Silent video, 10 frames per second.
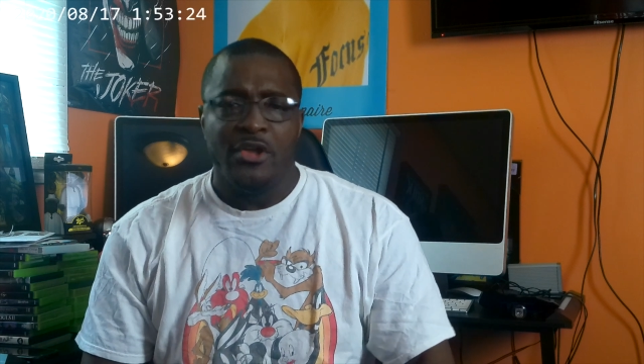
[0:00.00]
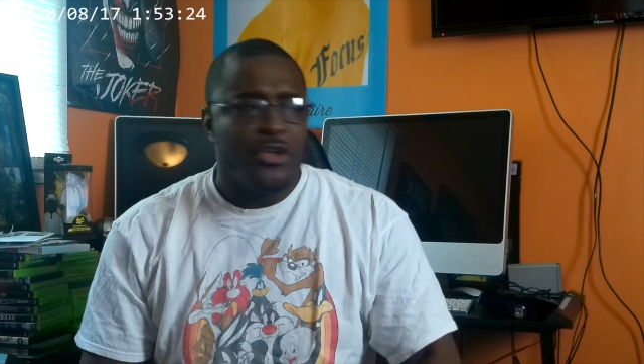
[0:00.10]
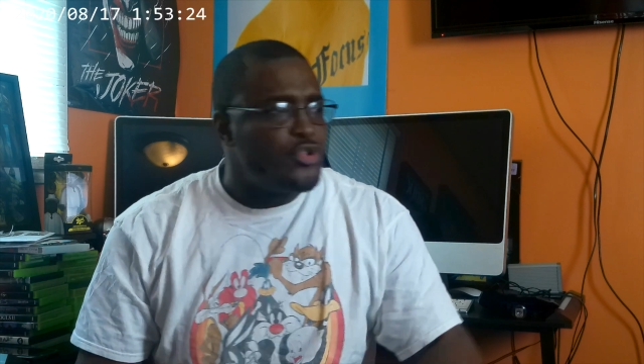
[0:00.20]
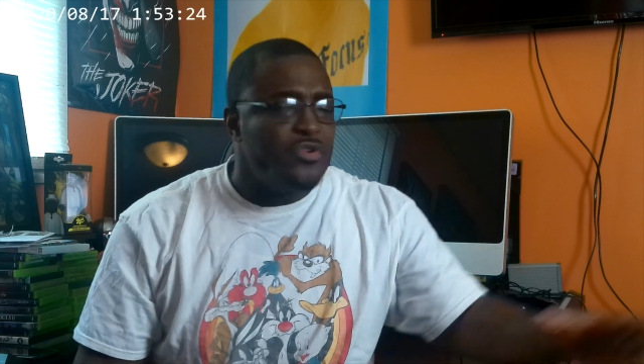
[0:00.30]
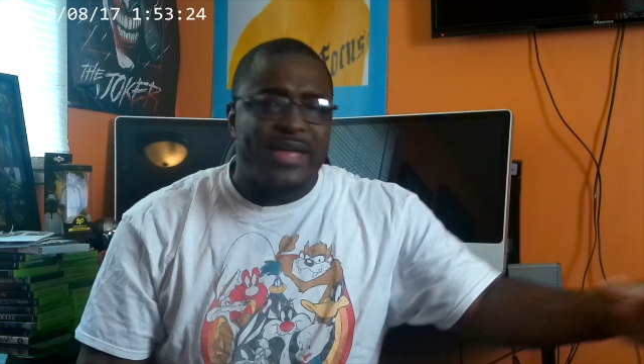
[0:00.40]

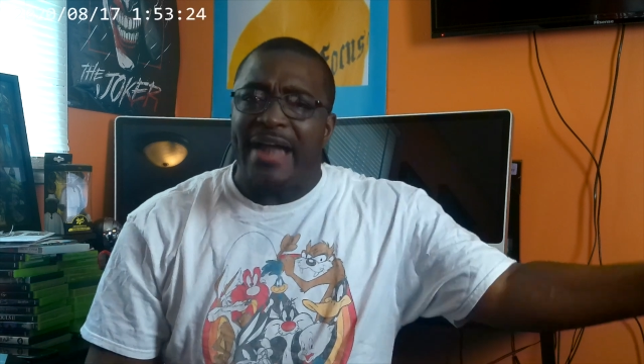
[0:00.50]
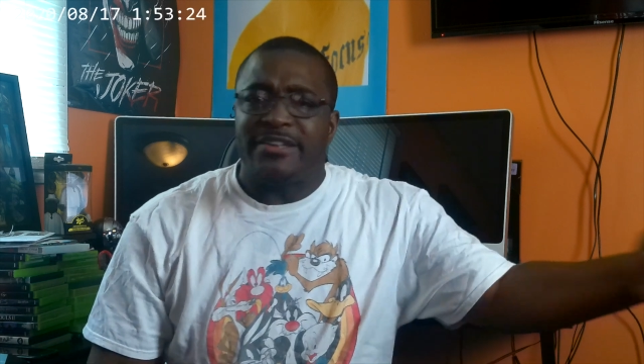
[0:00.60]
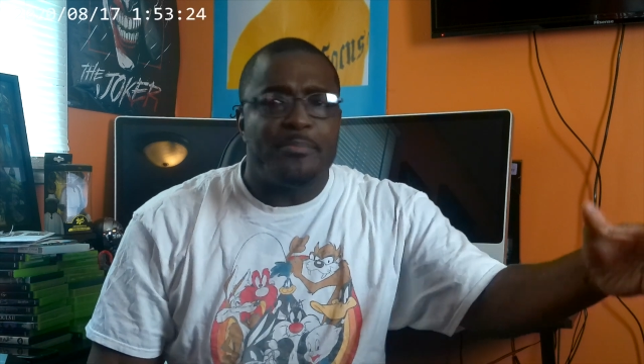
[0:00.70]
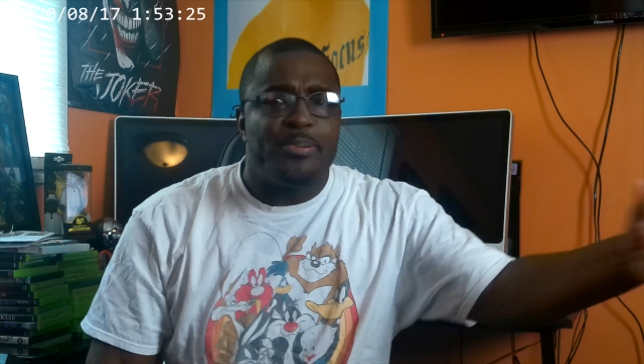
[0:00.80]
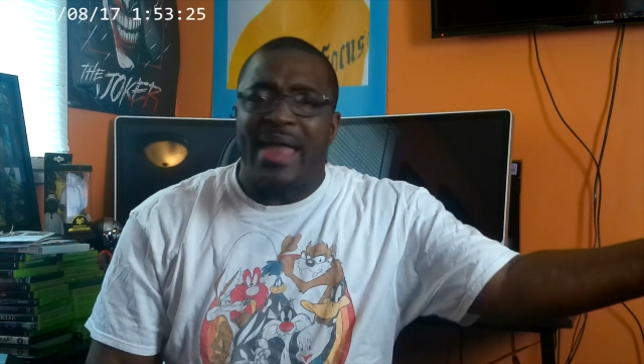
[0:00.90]
You got the
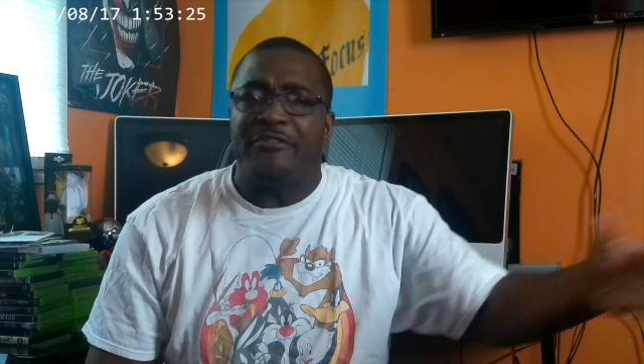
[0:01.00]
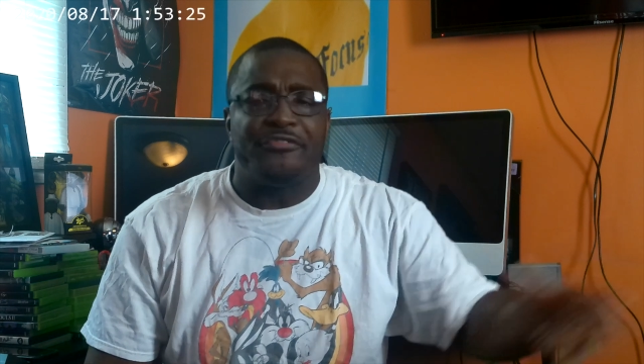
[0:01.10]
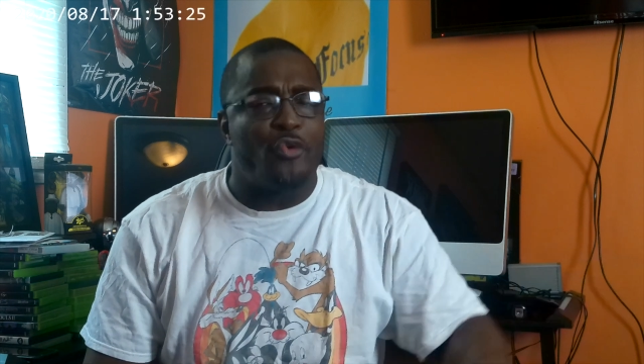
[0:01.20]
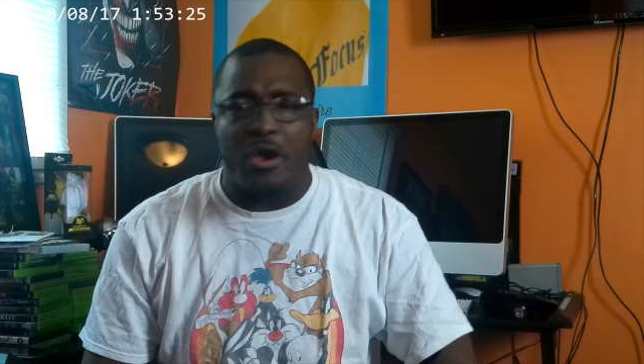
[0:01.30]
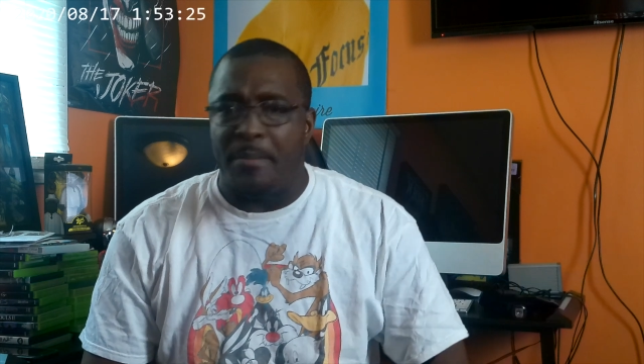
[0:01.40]

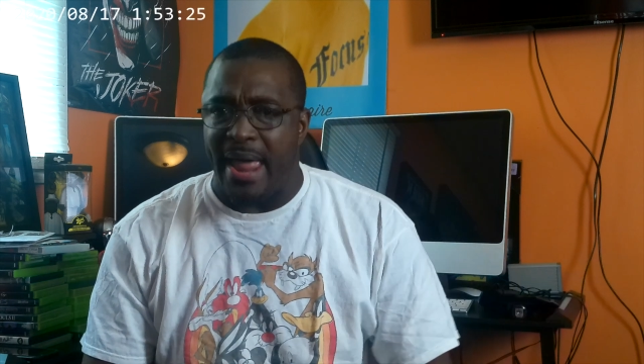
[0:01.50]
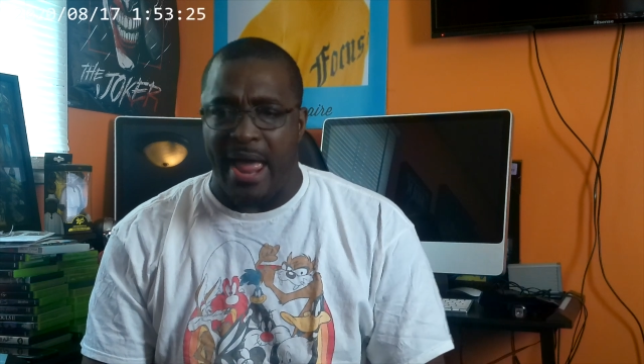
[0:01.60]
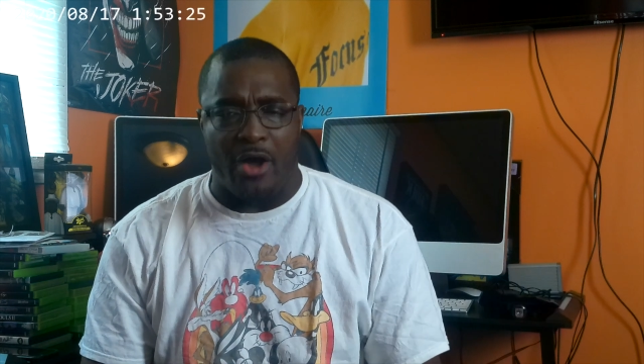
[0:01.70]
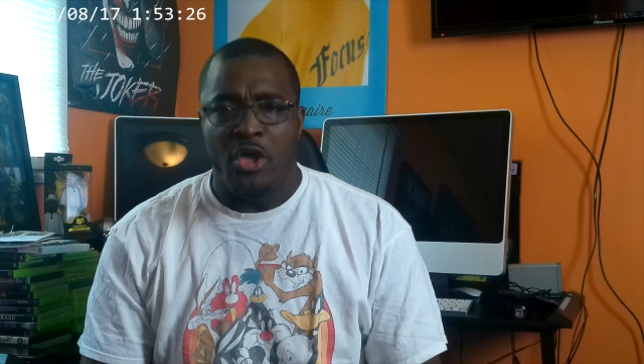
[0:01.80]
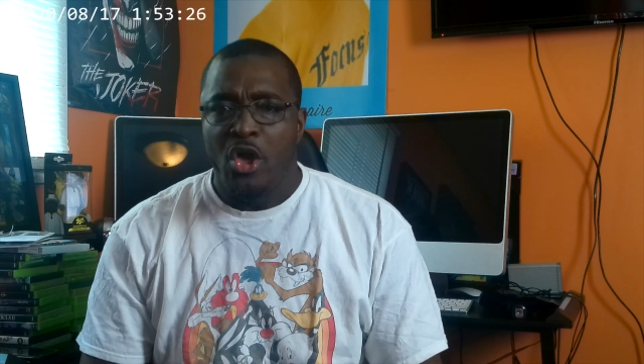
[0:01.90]
platform now.